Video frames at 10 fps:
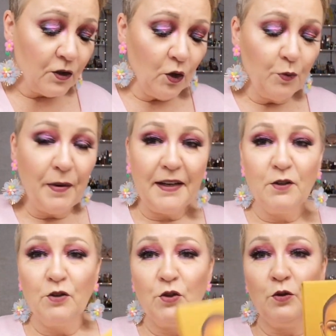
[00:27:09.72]
So
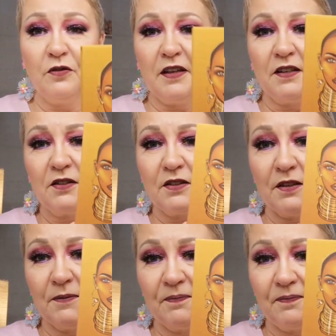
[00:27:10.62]
back to
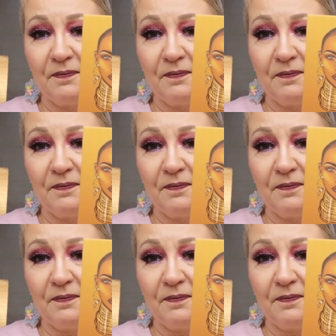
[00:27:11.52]
Juvia's.